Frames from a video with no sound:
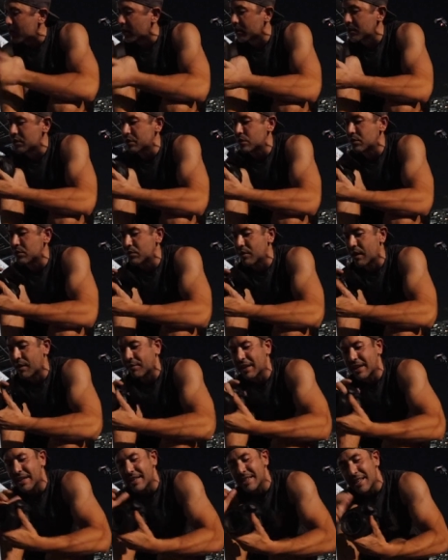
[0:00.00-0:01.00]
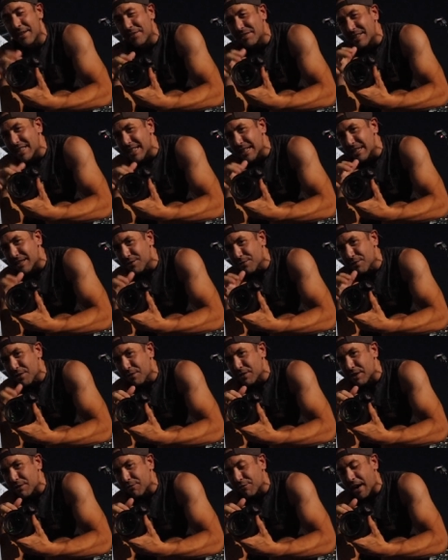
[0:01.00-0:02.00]
Mark II. I've got a 17 to
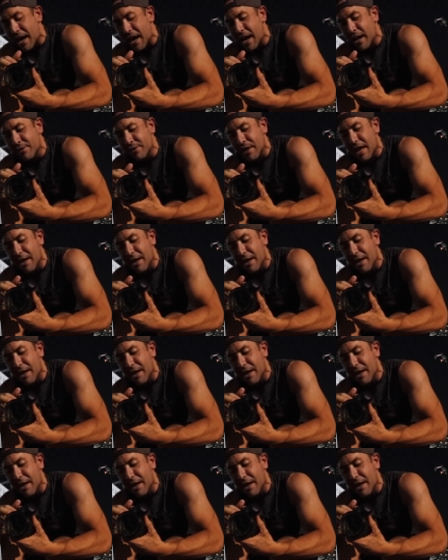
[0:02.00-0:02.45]
55